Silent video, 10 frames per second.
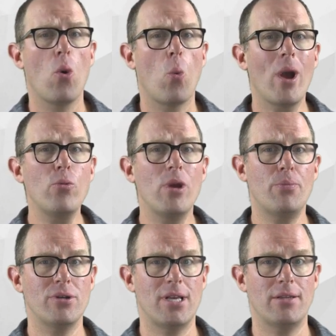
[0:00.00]
When we
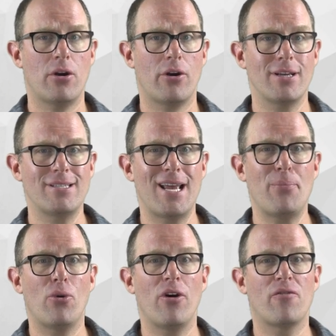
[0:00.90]
presented our
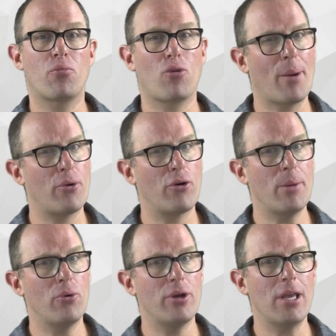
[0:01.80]
example of proper
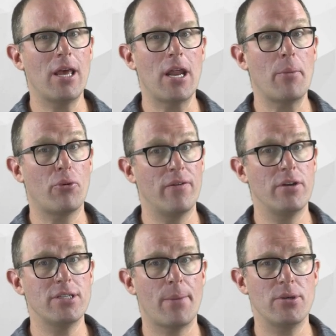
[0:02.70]
labeling in a
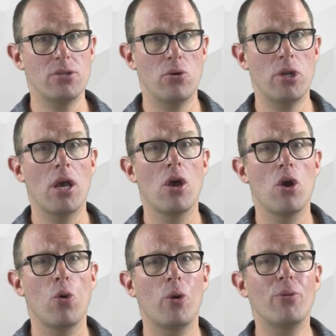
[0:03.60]
previous episode,
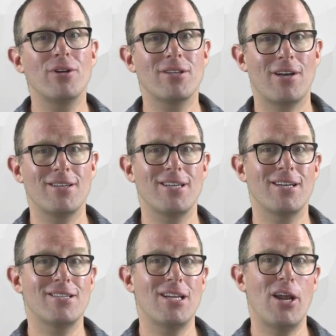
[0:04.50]
we were discussing
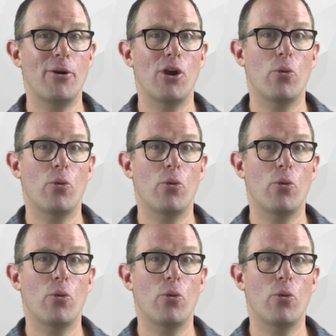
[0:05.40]
a scenario